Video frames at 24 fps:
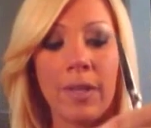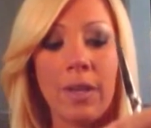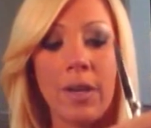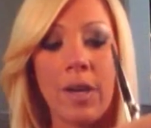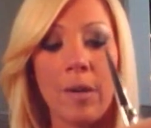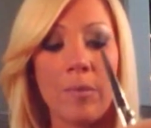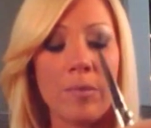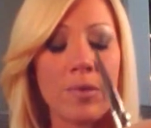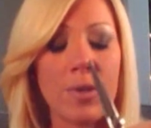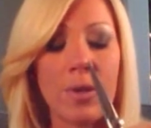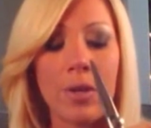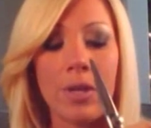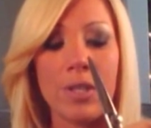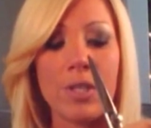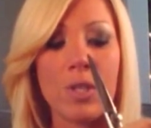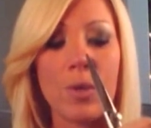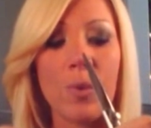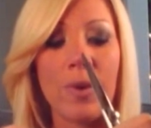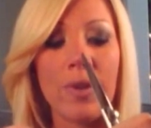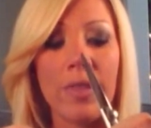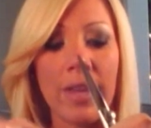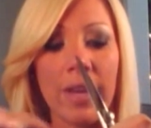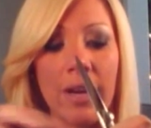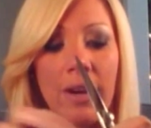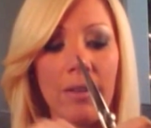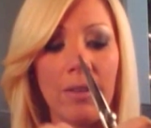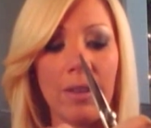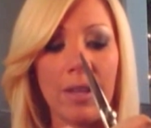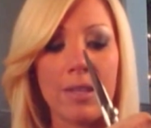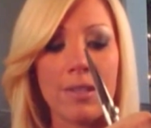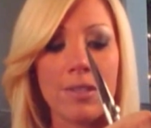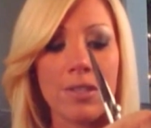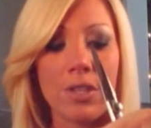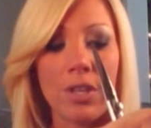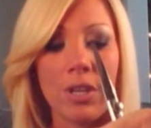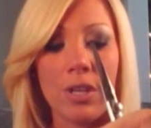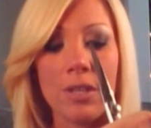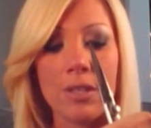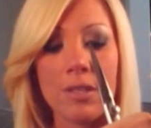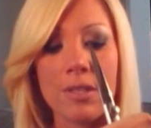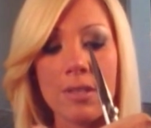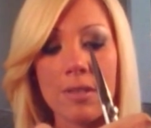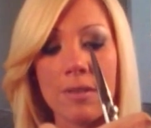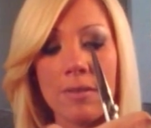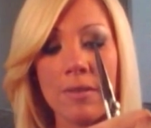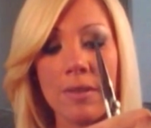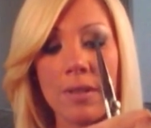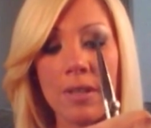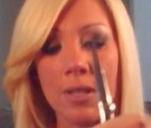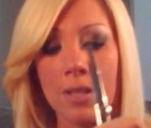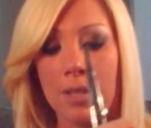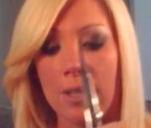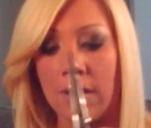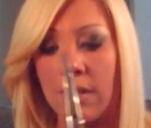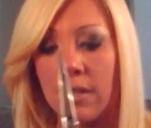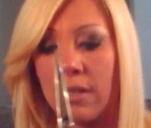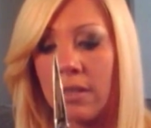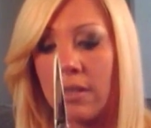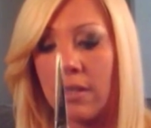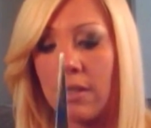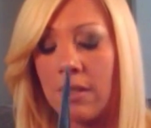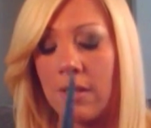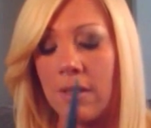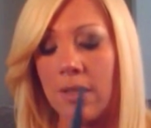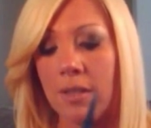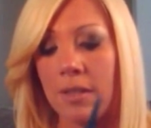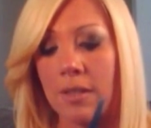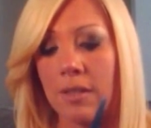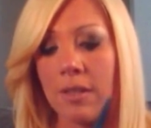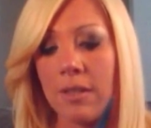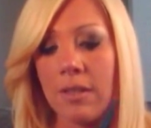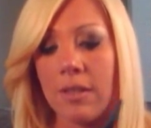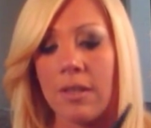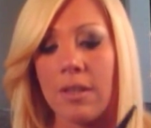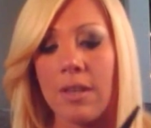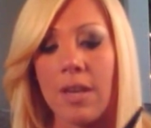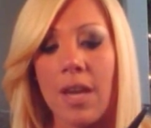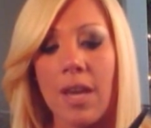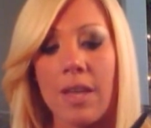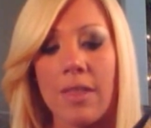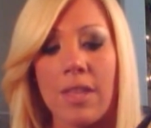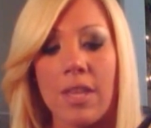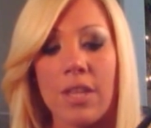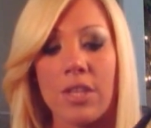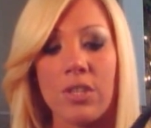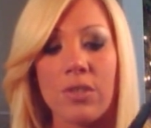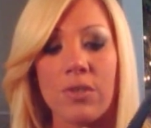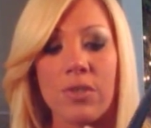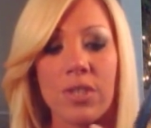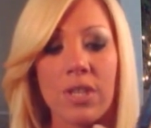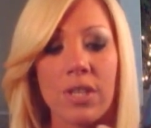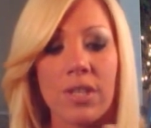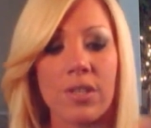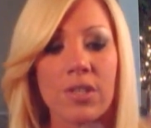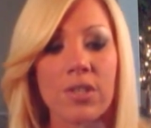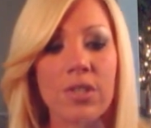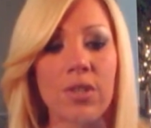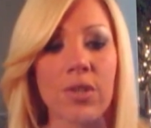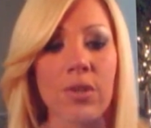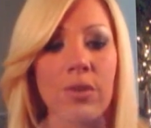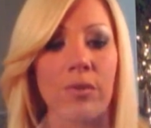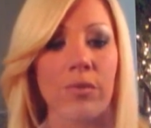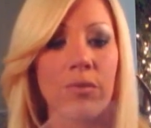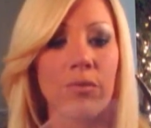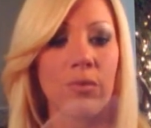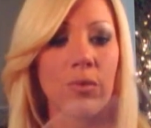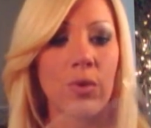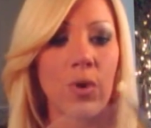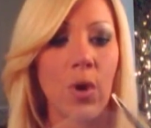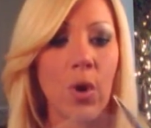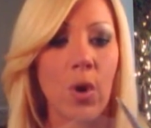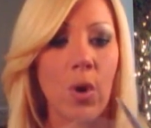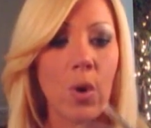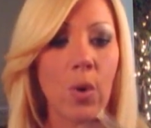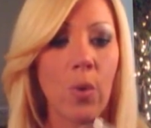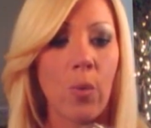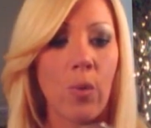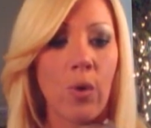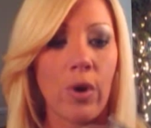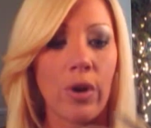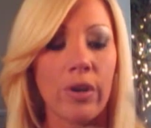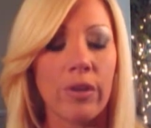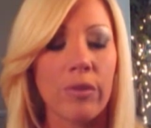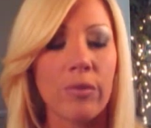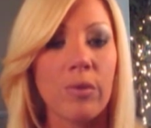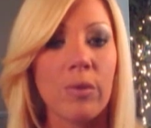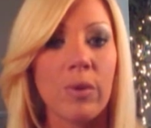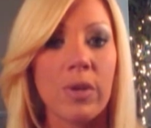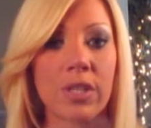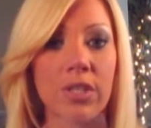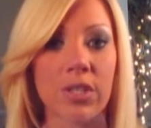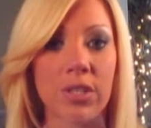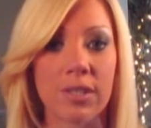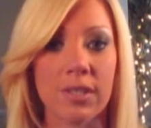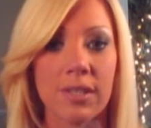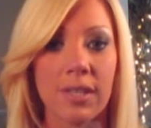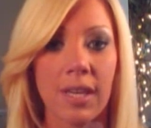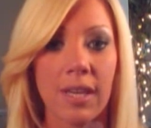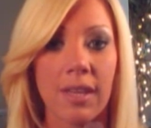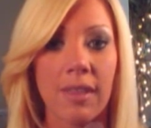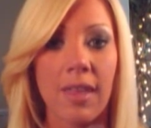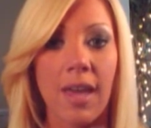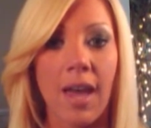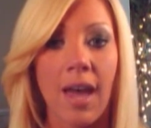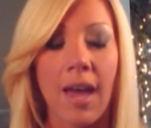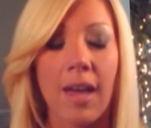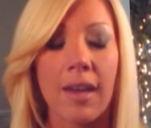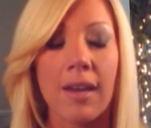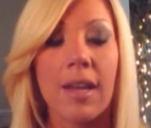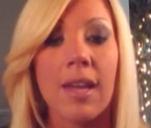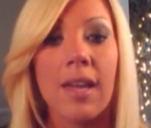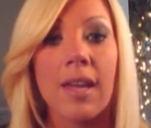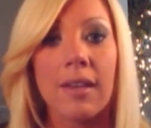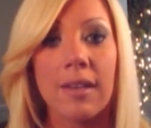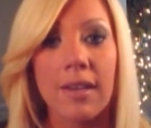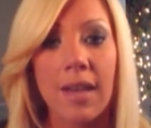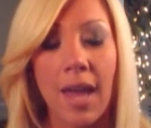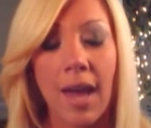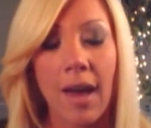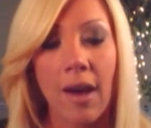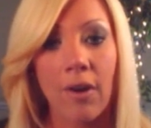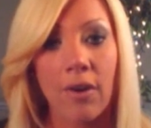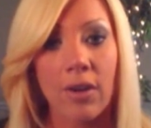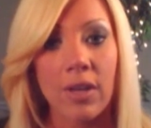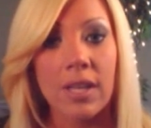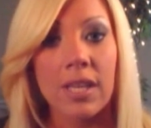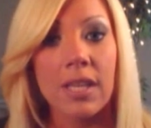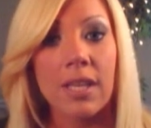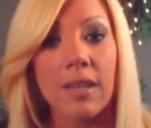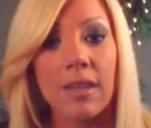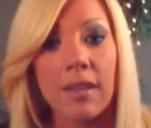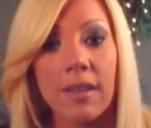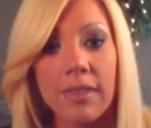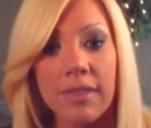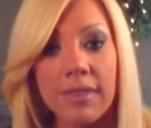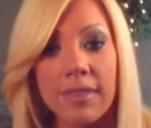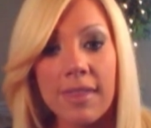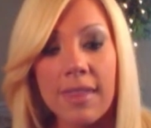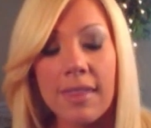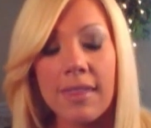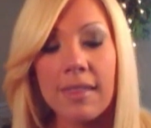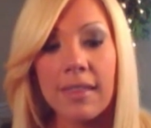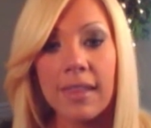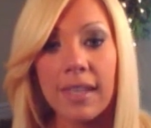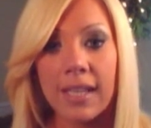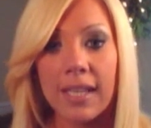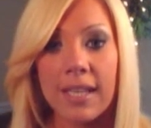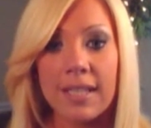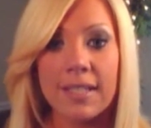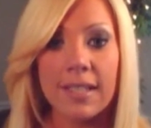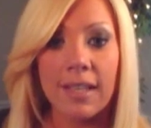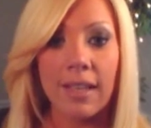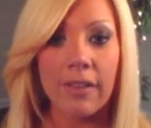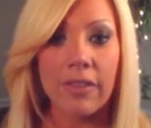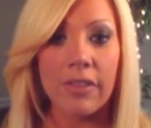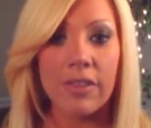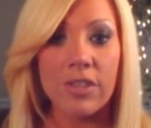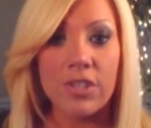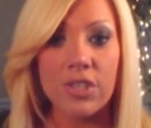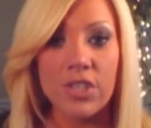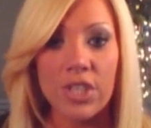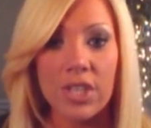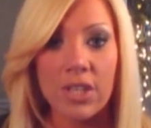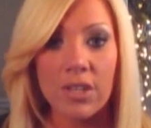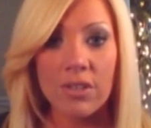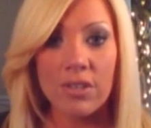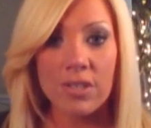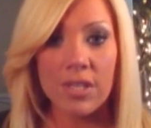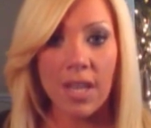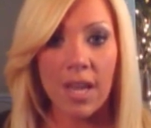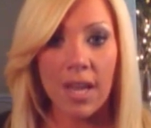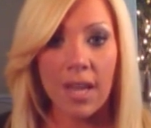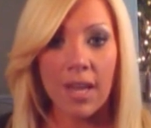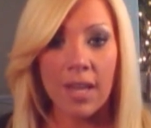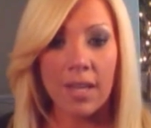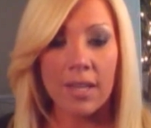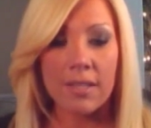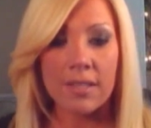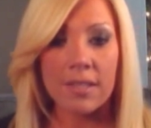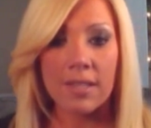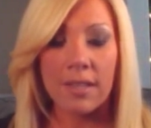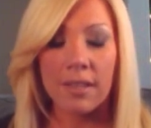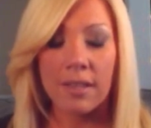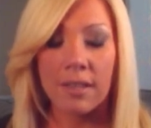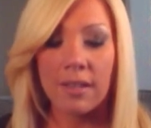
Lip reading: I'm sorry, to where the hairline starts. And then you just work through it just like that. Now, like I said, the shears and